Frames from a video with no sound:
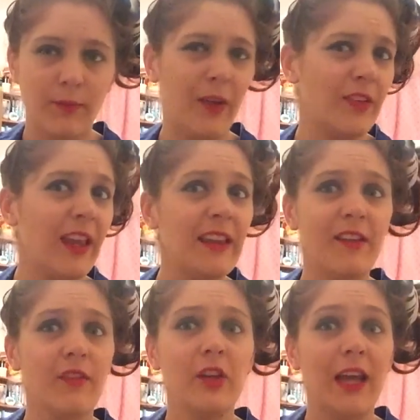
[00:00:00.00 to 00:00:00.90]
I say
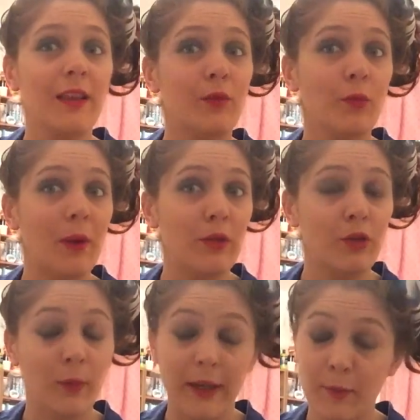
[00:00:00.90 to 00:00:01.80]
this, I've only had them for about
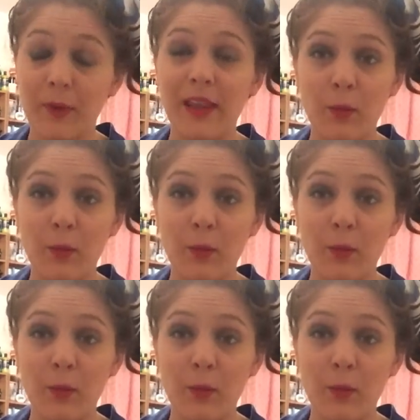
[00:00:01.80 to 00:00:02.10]
two weeks, but